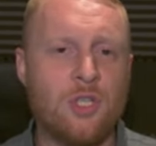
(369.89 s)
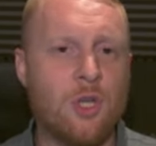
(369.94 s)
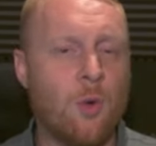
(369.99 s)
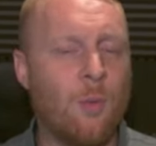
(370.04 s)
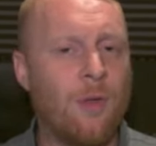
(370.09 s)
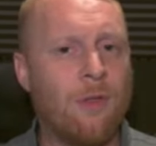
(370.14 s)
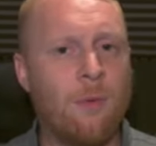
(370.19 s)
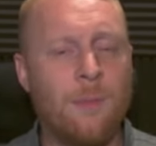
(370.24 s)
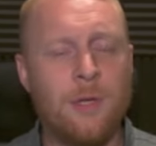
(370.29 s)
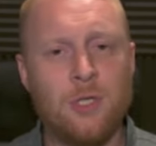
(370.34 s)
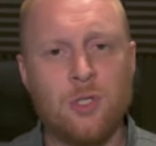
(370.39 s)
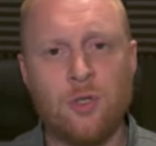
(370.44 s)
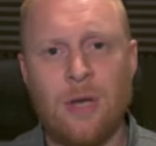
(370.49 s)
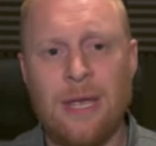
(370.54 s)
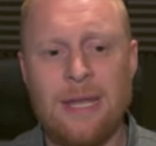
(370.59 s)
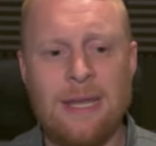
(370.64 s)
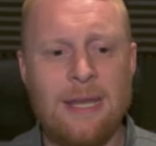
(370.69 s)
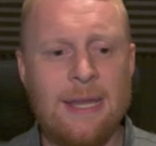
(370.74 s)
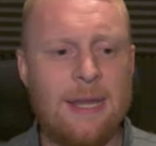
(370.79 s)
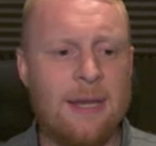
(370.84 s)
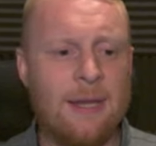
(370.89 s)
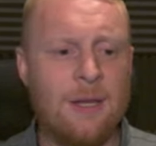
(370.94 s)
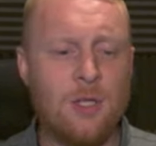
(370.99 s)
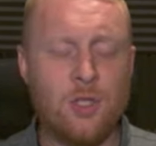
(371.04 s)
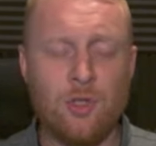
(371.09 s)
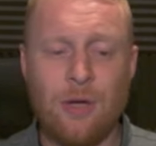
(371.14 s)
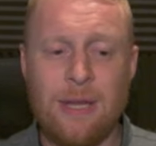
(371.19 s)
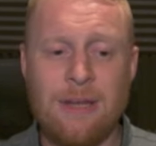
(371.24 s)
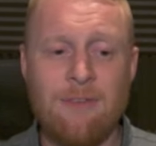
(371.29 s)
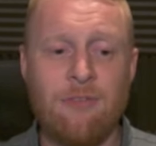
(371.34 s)
So whether it be trading,
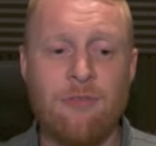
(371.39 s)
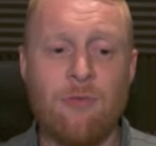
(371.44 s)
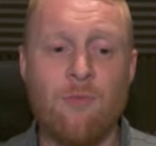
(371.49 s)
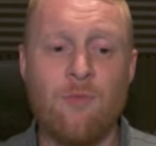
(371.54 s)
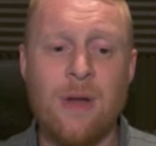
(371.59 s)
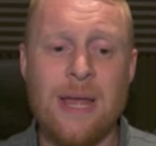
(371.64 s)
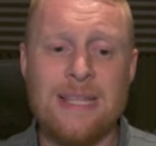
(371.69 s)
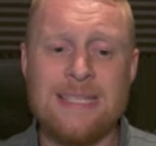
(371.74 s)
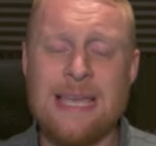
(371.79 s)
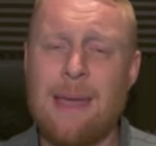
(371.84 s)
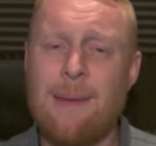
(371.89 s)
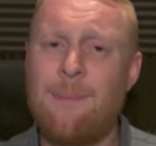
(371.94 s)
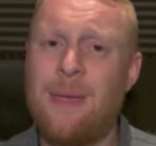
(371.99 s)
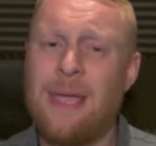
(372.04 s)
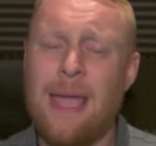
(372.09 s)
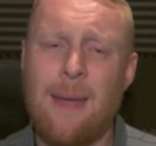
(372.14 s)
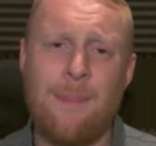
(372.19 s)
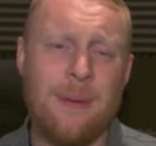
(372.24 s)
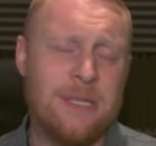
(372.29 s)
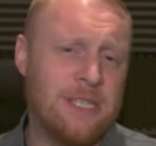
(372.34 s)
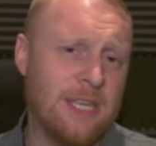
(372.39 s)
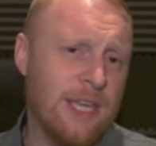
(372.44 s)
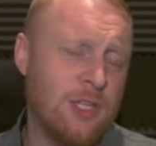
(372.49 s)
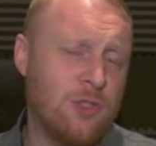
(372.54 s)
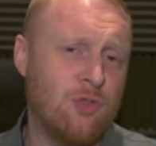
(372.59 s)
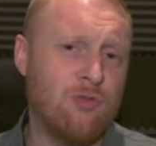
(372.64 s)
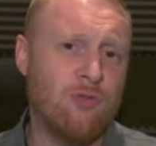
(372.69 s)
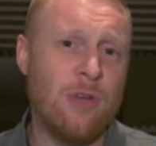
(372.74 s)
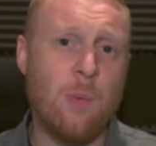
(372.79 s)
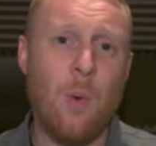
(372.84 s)
trading from rare to epic, epic to
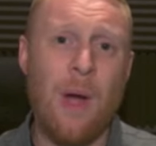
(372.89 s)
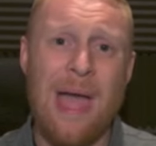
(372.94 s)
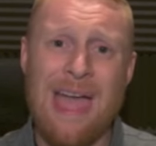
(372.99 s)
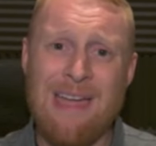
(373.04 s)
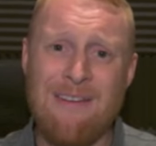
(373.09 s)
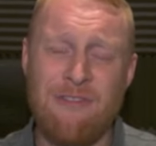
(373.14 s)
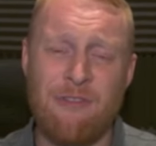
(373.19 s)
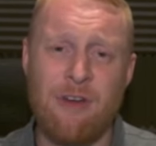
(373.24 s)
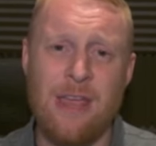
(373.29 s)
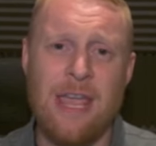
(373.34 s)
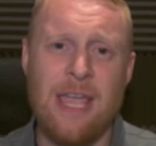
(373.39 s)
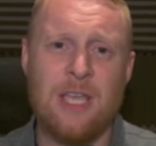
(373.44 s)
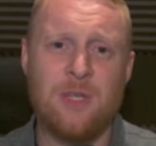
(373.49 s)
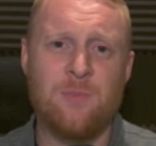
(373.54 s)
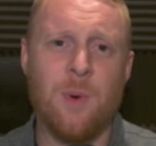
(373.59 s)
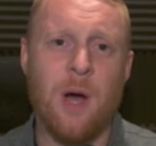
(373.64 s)
legendary, whatever it is.